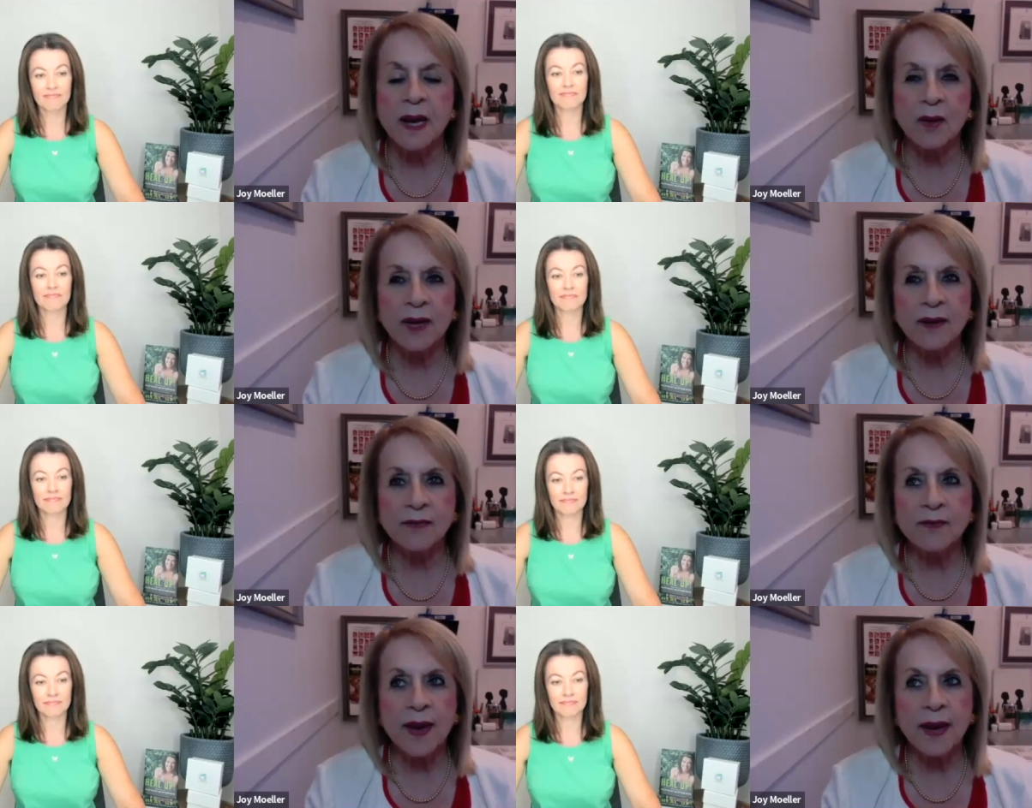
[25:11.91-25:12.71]
Speaker 1: Now, if
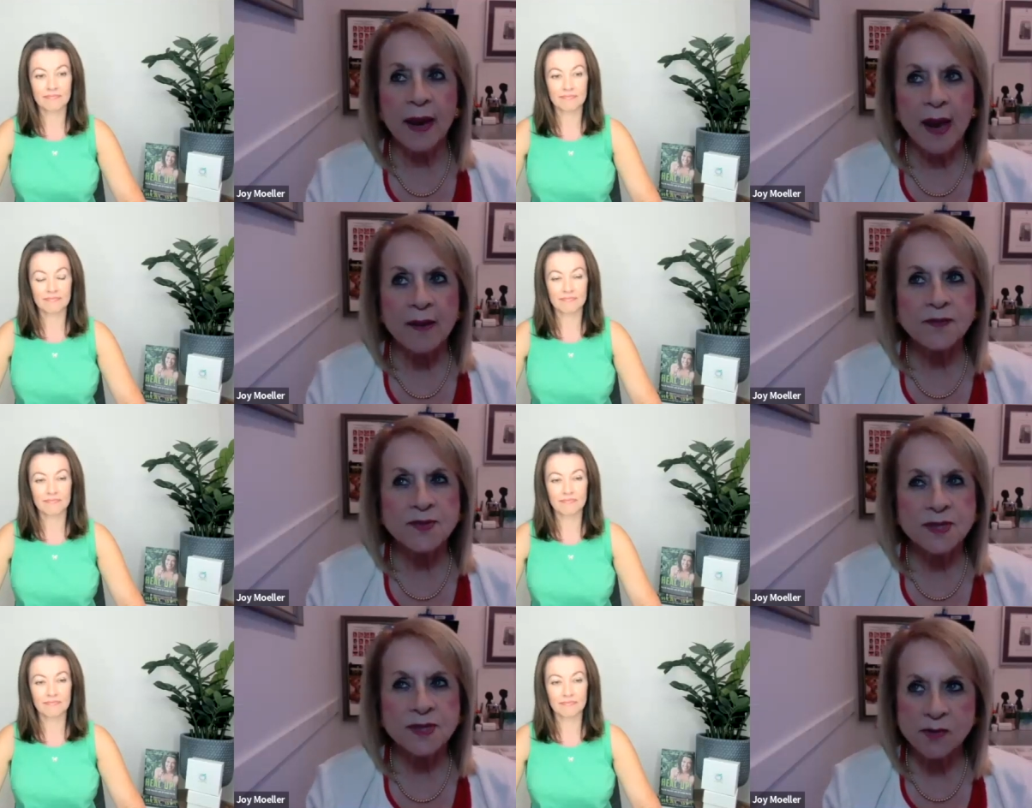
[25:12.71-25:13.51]
they have
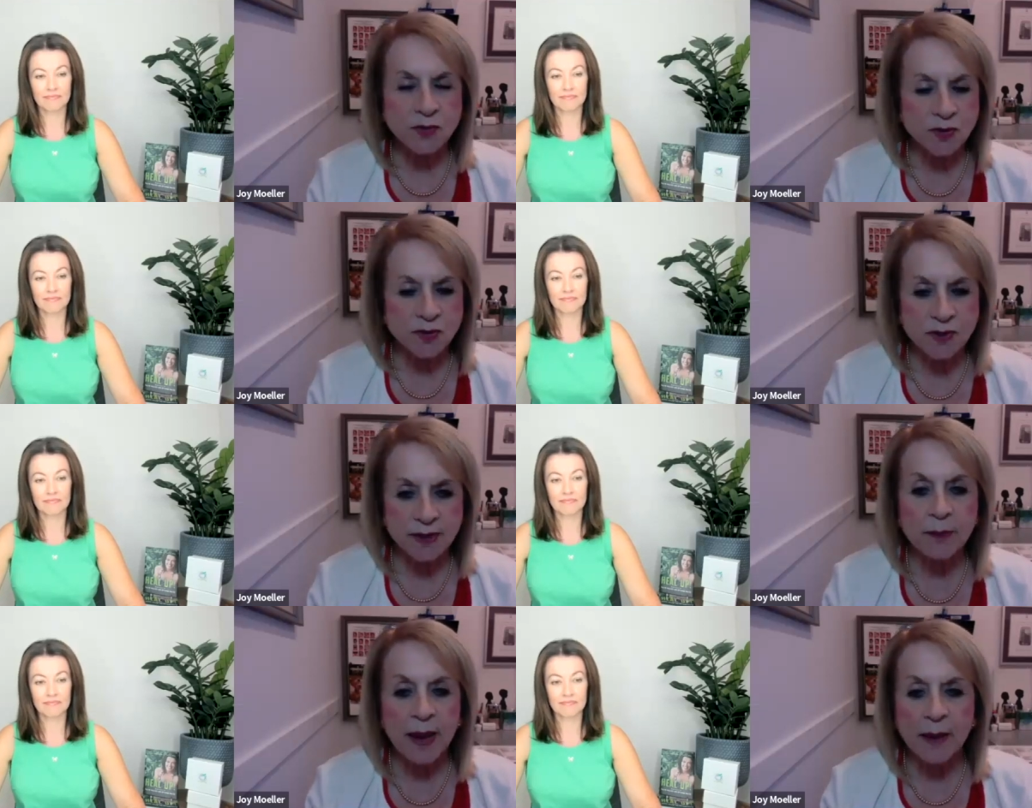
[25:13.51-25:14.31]
central
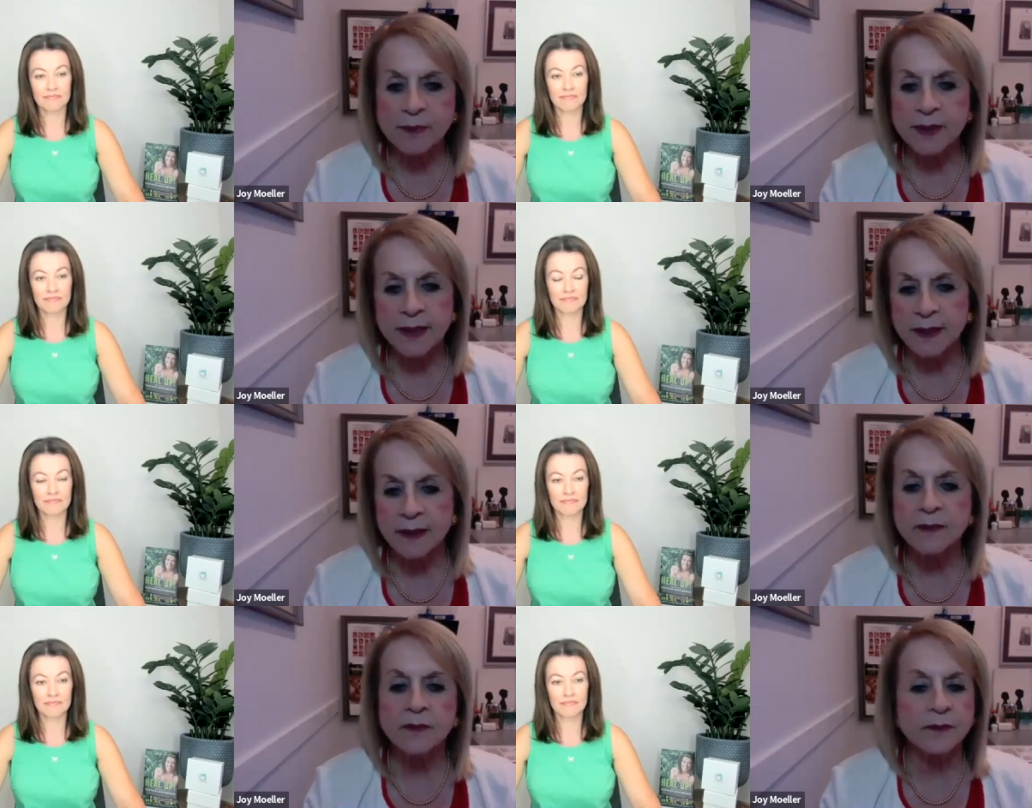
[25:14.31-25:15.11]
sleep
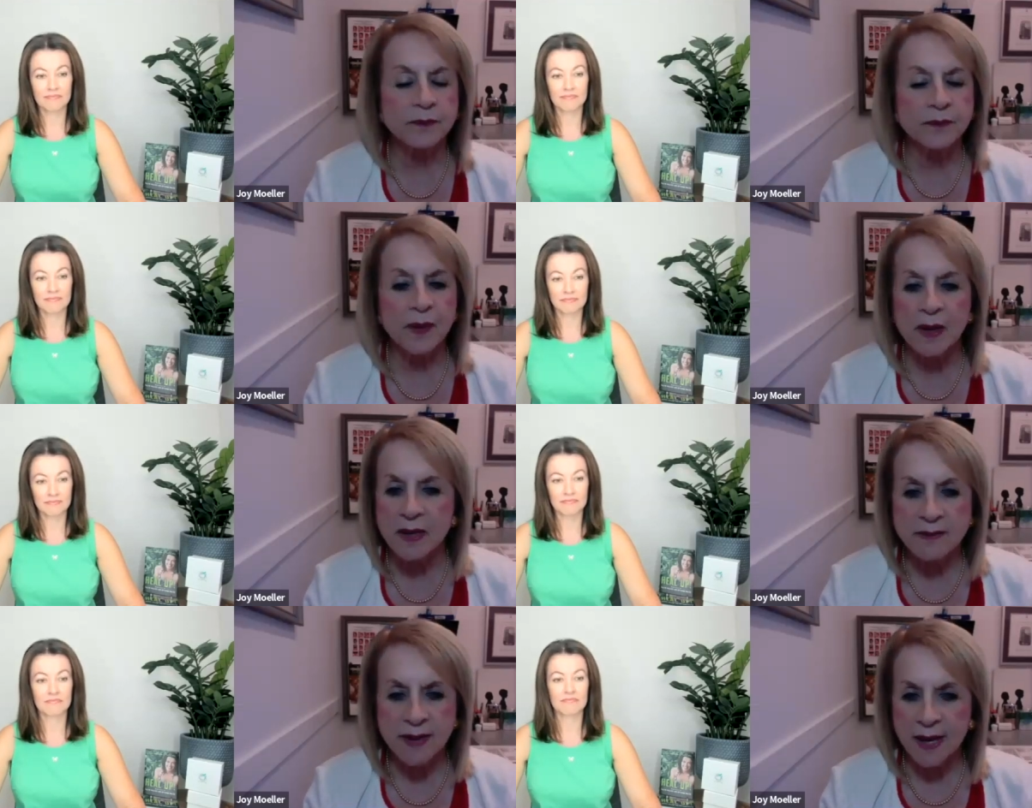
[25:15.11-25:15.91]
apnea,
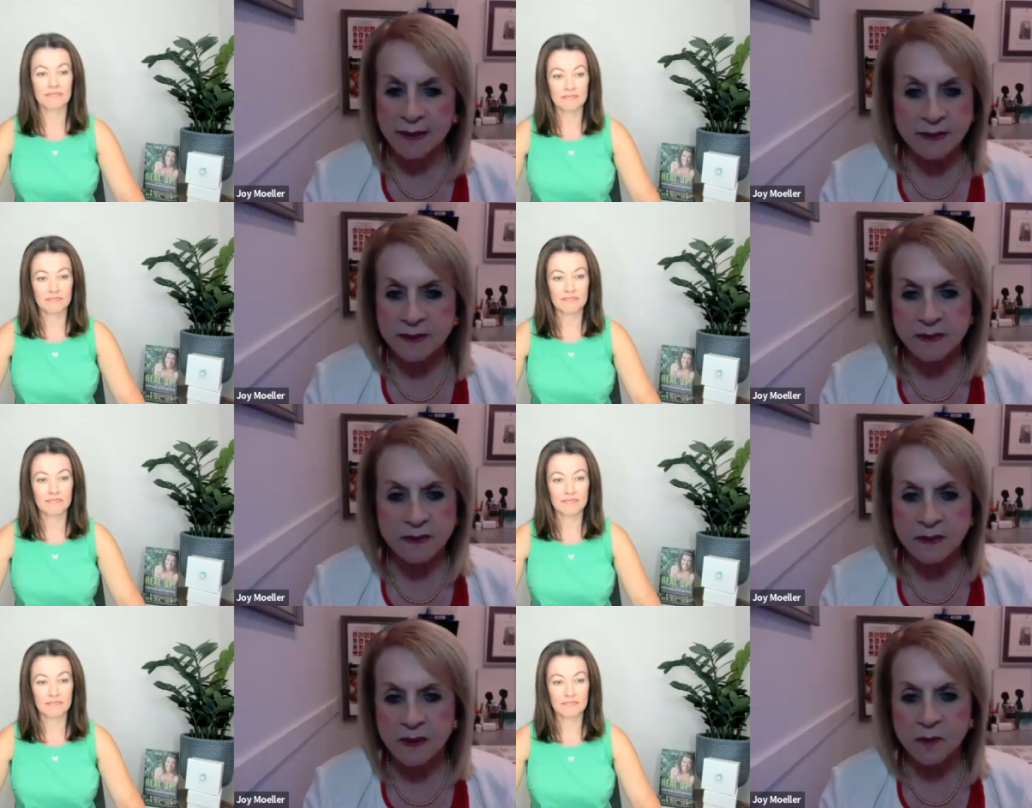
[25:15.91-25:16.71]
that's
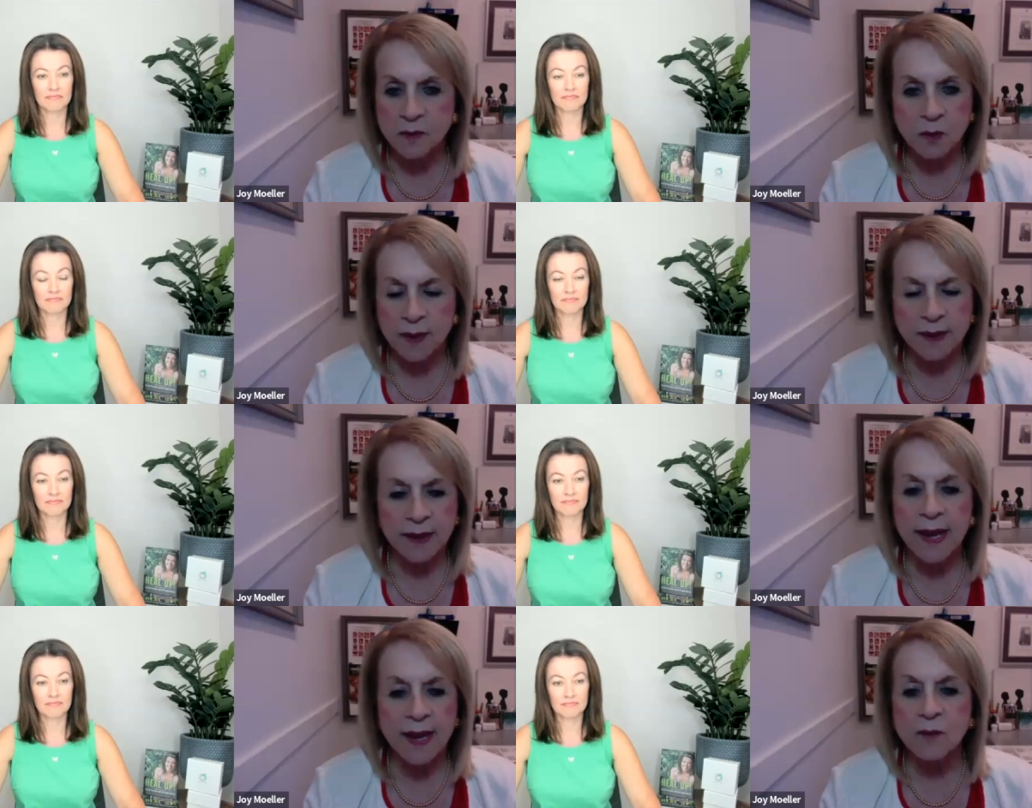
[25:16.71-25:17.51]
we
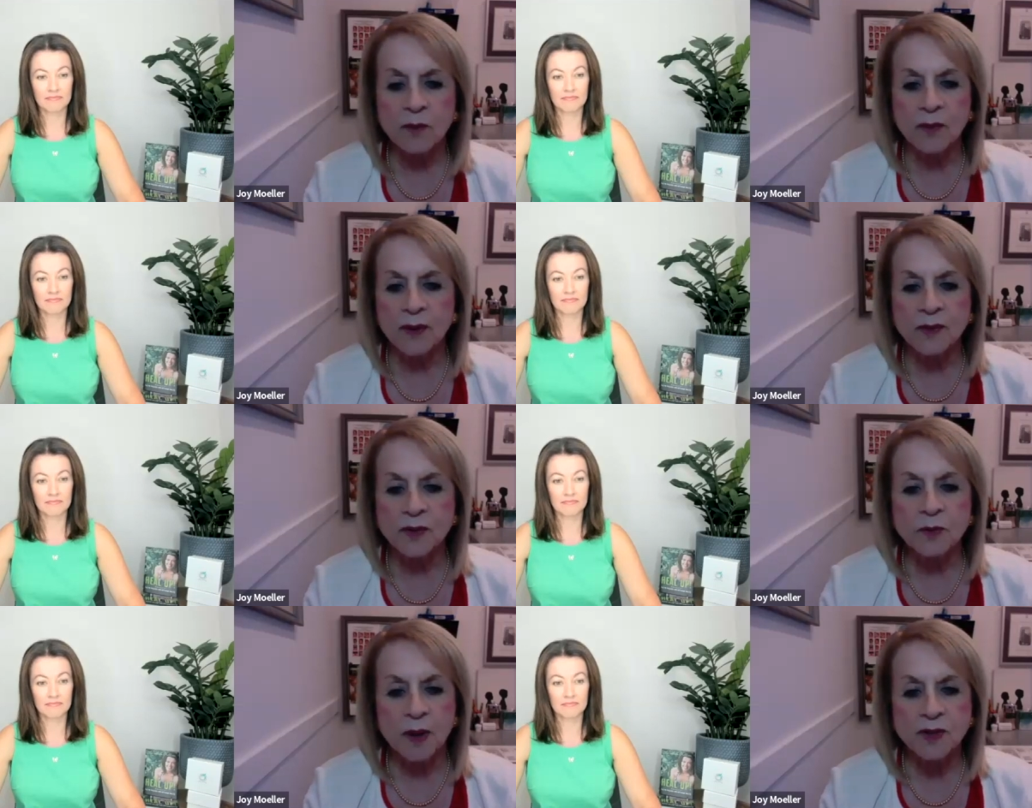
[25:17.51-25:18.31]
can't really
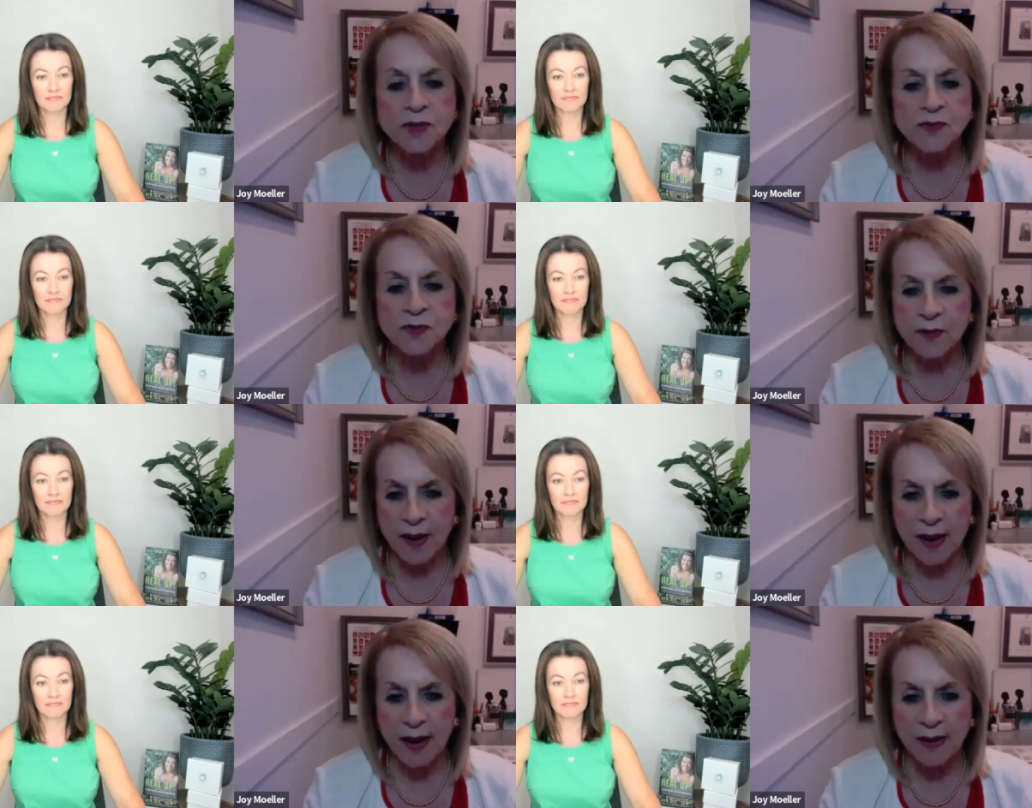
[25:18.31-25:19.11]
do much for
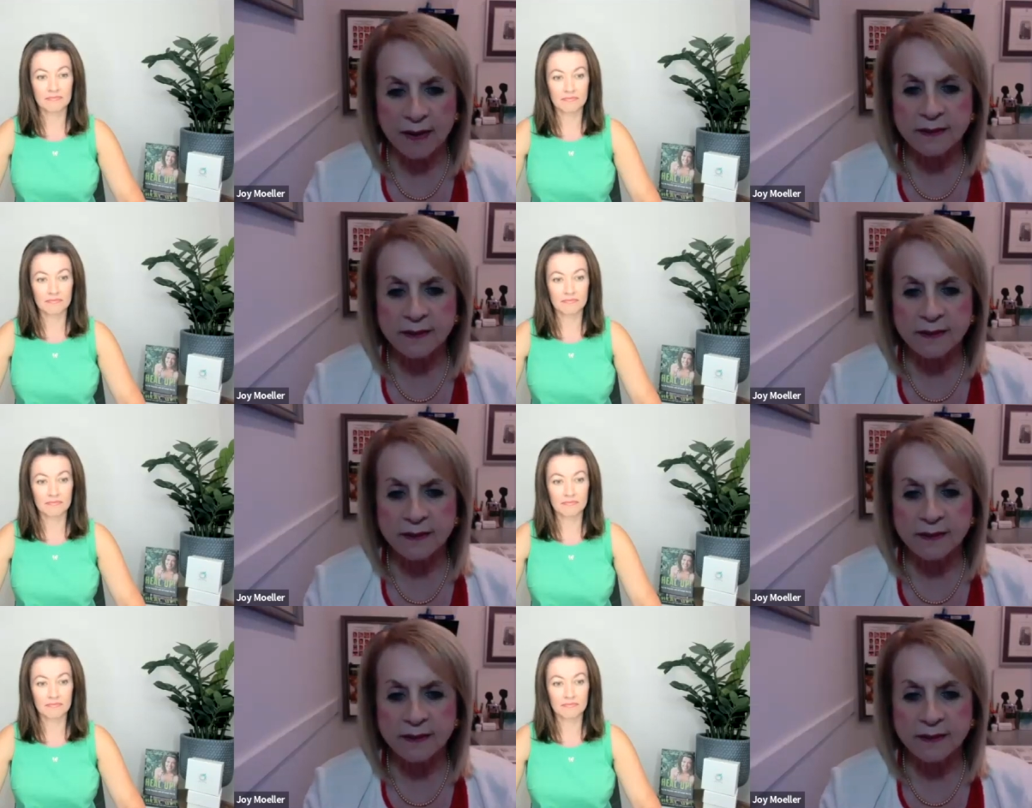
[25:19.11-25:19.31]
that.